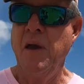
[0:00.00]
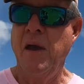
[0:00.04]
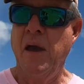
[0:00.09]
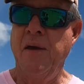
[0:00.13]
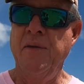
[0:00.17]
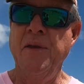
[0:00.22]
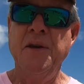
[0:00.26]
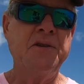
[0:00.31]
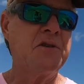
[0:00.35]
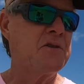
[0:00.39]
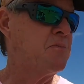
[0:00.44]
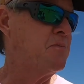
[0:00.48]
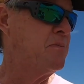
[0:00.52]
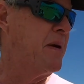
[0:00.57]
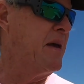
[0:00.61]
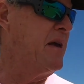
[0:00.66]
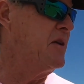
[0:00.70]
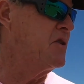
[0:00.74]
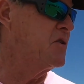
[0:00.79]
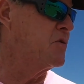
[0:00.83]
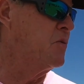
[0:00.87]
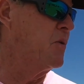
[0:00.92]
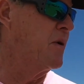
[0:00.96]
And this
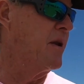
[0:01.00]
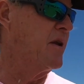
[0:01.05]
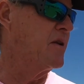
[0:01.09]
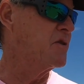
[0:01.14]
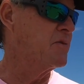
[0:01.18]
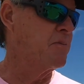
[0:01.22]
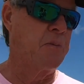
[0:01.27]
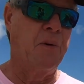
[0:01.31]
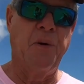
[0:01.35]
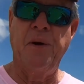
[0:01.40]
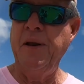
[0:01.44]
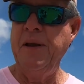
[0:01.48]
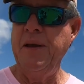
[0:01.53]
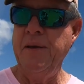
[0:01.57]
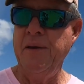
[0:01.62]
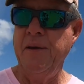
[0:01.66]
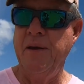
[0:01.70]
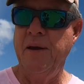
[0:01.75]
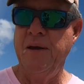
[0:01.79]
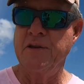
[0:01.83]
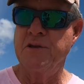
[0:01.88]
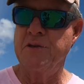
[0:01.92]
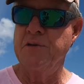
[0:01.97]
beach, when it's pretty,
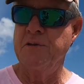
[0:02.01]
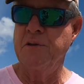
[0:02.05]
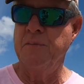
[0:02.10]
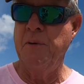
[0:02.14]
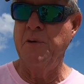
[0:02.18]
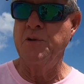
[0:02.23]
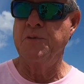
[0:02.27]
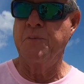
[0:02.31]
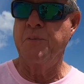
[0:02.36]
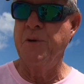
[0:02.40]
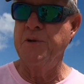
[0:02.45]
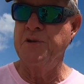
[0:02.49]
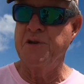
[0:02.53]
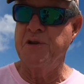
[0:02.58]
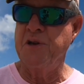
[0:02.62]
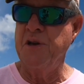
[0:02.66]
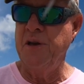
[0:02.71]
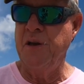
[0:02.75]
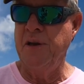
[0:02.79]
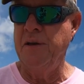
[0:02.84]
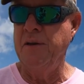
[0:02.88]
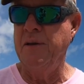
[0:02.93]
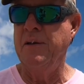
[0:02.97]
is the most
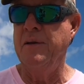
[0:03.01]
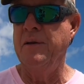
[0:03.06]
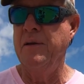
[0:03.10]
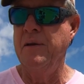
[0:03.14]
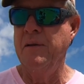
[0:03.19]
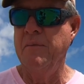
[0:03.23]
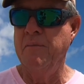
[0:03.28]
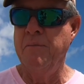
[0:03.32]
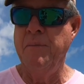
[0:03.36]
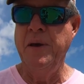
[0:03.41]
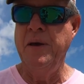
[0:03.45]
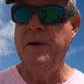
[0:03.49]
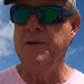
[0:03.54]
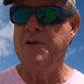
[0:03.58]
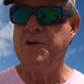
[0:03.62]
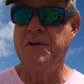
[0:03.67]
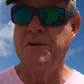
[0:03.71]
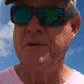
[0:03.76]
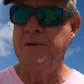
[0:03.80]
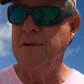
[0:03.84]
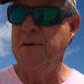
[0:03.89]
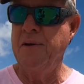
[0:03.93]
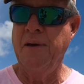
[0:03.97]
pristine
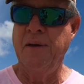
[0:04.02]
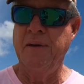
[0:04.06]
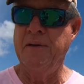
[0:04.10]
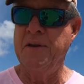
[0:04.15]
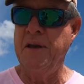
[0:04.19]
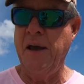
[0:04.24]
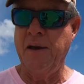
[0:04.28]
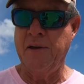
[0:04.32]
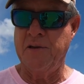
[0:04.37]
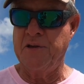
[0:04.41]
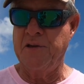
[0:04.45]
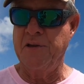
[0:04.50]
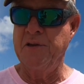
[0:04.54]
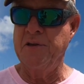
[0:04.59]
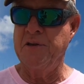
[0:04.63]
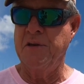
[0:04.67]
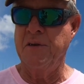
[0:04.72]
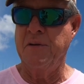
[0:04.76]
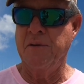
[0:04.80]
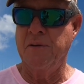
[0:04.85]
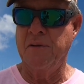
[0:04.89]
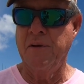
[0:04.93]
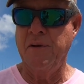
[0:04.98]
beach in Texas.
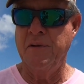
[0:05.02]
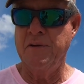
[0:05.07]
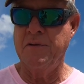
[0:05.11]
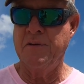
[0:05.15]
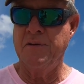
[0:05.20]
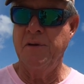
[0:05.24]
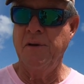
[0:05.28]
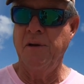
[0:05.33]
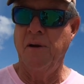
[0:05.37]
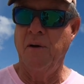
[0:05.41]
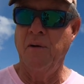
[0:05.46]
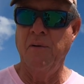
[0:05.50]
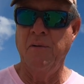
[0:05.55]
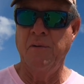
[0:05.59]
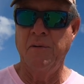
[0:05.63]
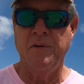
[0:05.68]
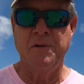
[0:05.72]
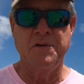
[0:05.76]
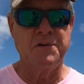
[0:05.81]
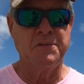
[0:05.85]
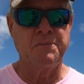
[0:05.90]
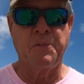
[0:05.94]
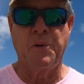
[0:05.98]
And it's, you know,
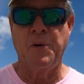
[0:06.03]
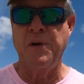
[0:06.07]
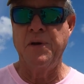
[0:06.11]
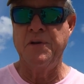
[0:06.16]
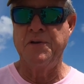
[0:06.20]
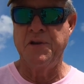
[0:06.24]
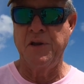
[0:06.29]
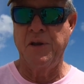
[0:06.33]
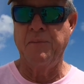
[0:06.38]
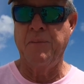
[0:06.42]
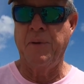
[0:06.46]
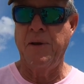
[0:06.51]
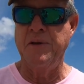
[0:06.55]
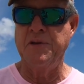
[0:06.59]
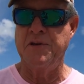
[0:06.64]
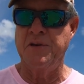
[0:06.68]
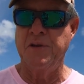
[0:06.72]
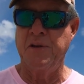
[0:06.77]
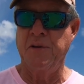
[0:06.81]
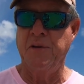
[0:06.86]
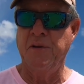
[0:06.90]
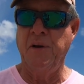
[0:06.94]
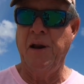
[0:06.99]
as mm-hmm. pretty as any place
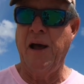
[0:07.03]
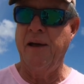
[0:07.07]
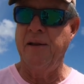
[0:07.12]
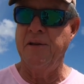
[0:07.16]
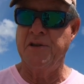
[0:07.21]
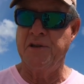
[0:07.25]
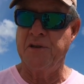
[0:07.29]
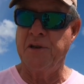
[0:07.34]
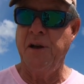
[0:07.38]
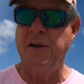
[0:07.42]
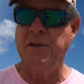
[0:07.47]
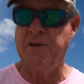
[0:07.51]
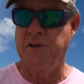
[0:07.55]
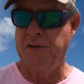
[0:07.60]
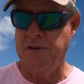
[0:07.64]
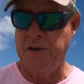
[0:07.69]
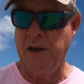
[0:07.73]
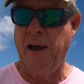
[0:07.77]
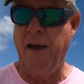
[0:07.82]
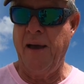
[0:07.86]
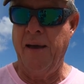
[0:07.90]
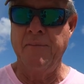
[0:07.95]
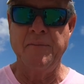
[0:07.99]
in the United States at
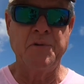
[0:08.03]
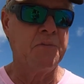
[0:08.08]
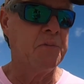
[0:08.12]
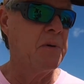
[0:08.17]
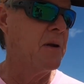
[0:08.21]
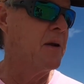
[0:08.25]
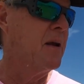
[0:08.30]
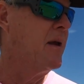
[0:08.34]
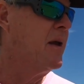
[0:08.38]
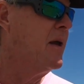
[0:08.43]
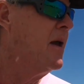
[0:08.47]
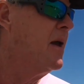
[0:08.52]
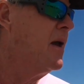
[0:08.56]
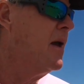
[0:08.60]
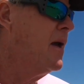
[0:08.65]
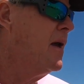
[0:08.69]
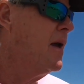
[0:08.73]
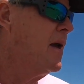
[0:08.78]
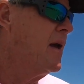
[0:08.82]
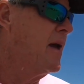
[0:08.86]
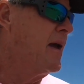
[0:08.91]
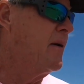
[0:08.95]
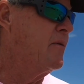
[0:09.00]
times. But
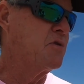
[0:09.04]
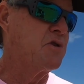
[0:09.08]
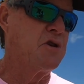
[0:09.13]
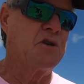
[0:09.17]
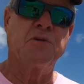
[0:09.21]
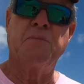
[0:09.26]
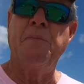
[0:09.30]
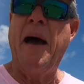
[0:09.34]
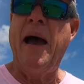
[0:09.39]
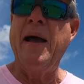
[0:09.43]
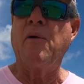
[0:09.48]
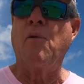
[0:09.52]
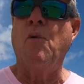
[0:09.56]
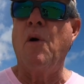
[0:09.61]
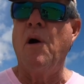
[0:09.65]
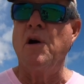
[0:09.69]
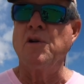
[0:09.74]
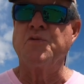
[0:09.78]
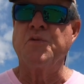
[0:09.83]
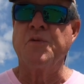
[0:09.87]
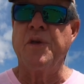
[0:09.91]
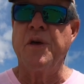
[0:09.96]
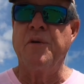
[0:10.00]
it was just
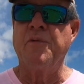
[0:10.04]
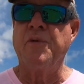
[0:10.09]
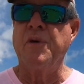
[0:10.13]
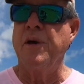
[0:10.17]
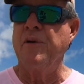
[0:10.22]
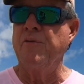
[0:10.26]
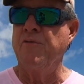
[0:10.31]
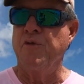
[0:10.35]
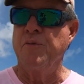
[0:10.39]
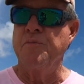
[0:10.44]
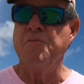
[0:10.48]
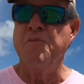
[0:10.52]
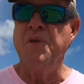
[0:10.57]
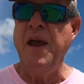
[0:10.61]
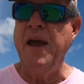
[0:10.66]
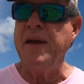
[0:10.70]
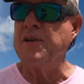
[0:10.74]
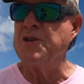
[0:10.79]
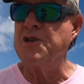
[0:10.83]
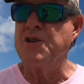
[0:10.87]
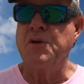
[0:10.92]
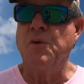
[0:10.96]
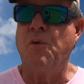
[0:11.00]
backwashed with everything from
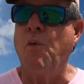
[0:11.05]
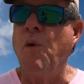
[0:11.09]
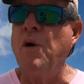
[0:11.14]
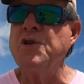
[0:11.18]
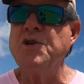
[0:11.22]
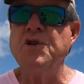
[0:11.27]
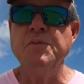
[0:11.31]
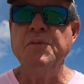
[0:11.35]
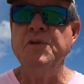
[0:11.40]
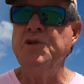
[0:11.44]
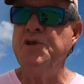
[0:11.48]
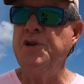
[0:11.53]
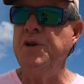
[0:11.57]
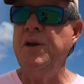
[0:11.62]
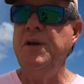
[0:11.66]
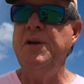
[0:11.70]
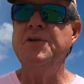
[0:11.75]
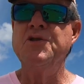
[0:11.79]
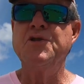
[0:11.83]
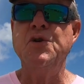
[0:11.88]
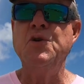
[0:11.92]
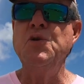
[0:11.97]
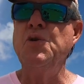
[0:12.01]
decks to washing
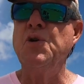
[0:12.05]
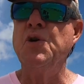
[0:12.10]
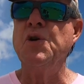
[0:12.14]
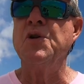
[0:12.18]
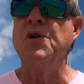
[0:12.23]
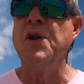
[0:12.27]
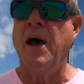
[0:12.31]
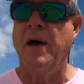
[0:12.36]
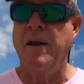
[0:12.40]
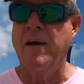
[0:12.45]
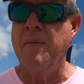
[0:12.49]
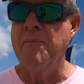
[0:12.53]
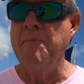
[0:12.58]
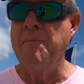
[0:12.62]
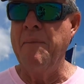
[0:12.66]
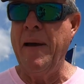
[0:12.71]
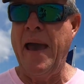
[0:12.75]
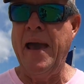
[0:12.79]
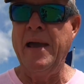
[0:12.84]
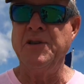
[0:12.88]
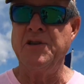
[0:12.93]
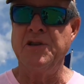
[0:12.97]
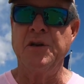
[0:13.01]
machines you could not
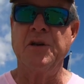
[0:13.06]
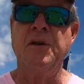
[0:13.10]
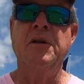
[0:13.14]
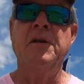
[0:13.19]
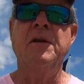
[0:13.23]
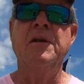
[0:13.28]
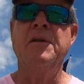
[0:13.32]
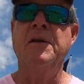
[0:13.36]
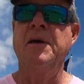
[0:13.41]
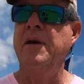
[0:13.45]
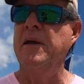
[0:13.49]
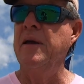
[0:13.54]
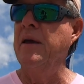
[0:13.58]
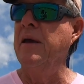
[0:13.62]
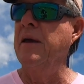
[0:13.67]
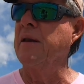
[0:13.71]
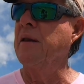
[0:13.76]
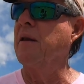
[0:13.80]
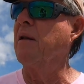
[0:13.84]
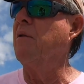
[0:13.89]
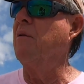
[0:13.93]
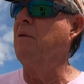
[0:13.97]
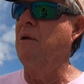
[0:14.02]
imagine
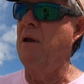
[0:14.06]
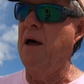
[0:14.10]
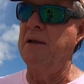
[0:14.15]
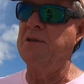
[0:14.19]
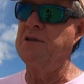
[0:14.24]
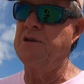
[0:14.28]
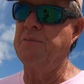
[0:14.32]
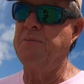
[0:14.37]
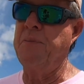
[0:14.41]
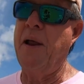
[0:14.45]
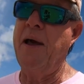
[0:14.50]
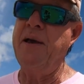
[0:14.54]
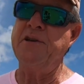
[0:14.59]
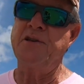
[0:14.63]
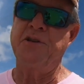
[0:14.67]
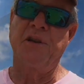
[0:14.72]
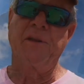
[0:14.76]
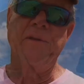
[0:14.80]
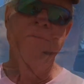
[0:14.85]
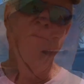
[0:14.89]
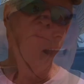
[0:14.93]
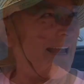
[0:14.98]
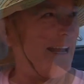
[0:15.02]
in lots of
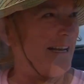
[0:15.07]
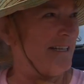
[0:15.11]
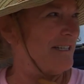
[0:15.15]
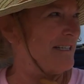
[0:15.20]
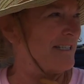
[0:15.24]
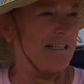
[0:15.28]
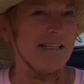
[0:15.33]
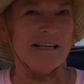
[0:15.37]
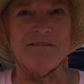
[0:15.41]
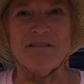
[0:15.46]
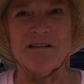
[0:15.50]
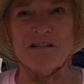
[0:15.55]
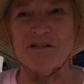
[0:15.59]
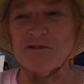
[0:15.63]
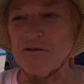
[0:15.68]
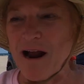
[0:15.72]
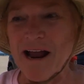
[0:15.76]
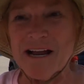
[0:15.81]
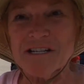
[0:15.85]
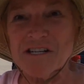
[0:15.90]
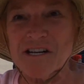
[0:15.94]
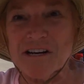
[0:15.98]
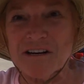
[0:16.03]
plastic. We can't just leave this
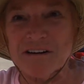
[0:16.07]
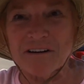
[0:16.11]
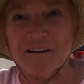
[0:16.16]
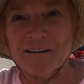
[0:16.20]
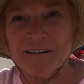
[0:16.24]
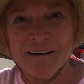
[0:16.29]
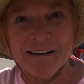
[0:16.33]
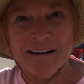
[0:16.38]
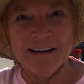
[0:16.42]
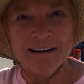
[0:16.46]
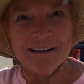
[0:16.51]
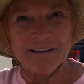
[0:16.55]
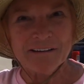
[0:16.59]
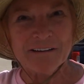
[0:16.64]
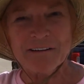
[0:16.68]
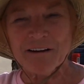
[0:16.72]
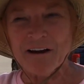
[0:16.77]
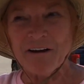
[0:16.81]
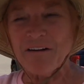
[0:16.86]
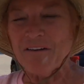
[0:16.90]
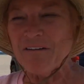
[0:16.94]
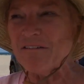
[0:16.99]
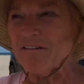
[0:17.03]
trash here,
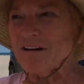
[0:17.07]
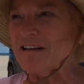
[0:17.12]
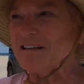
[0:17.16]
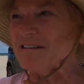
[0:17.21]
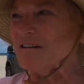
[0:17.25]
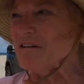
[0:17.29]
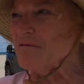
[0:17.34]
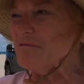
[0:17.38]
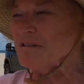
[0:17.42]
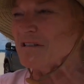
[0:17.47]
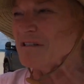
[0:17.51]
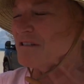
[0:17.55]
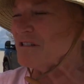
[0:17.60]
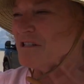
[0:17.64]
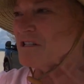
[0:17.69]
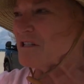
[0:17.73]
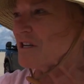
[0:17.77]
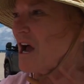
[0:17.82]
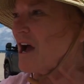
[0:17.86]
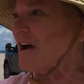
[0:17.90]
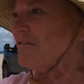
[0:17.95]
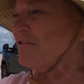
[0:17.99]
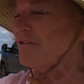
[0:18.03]
you know. It was
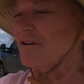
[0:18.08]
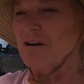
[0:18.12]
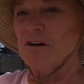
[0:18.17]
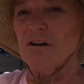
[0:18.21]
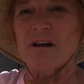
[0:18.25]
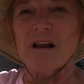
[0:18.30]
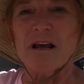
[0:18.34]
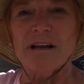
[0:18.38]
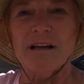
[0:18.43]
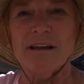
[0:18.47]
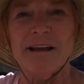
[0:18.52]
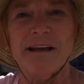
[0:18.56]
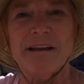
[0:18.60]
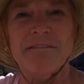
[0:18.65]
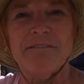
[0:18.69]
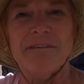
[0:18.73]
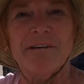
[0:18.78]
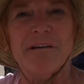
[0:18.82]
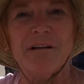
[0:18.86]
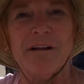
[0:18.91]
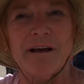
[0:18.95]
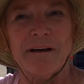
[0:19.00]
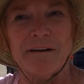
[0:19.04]
just covered. It looked like a
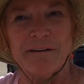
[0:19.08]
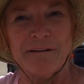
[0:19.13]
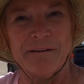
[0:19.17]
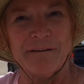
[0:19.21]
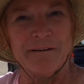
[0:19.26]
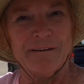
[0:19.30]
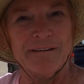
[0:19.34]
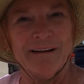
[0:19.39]
landfill out here.